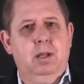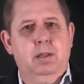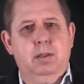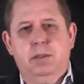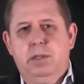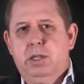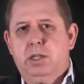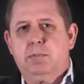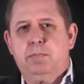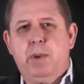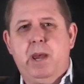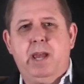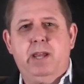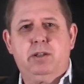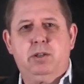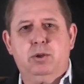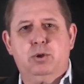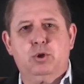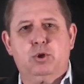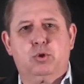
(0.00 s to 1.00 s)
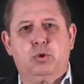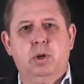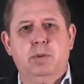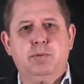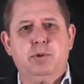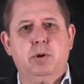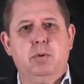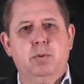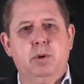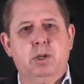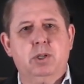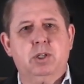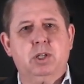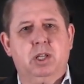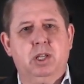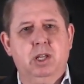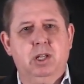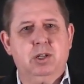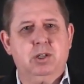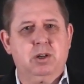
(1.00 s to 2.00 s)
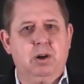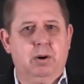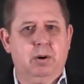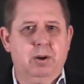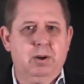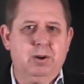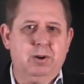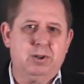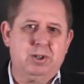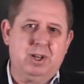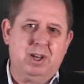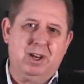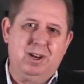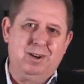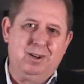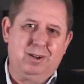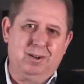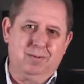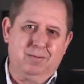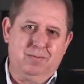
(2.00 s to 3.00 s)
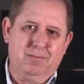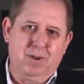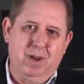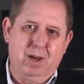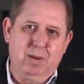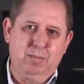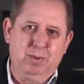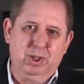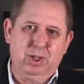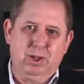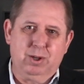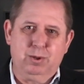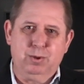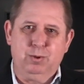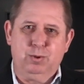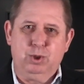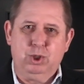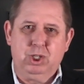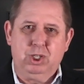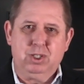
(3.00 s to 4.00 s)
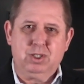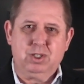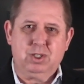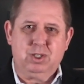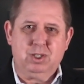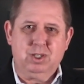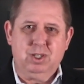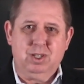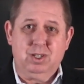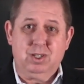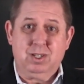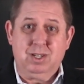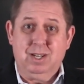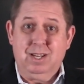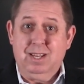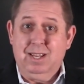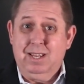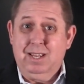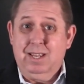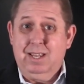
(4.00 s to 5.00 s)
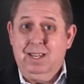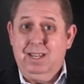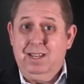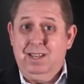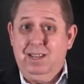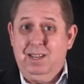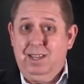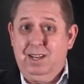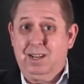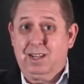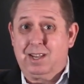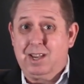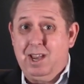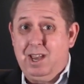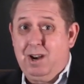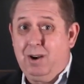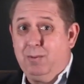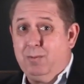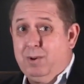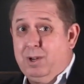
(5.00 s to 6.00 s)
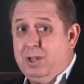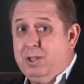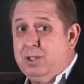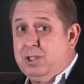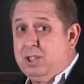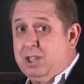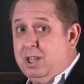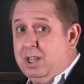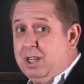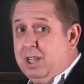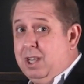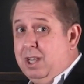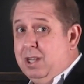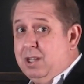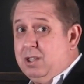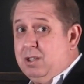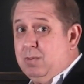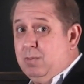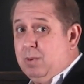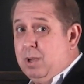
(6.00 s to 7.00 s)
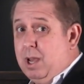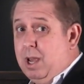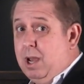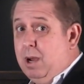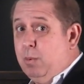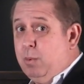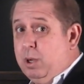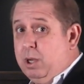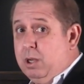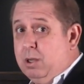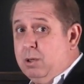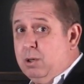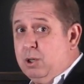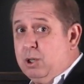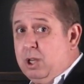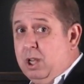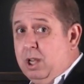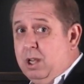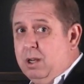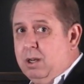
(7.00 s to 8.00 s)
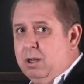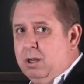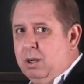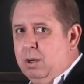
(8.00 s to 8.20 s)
This passage of Scripture runs against our understanding of family and who Jesus is, and it kind of runs against how we understand